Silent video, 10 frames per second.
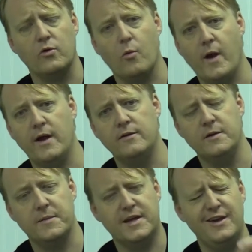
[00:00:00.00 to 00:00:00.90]
around
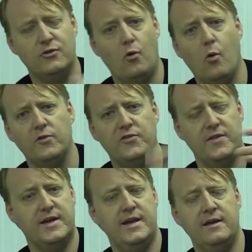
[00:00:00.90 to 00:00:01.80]
him, the king's horses and
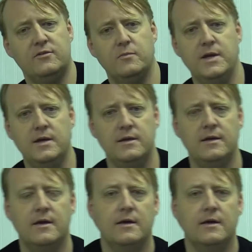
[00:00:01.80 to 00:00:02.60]
the king's men,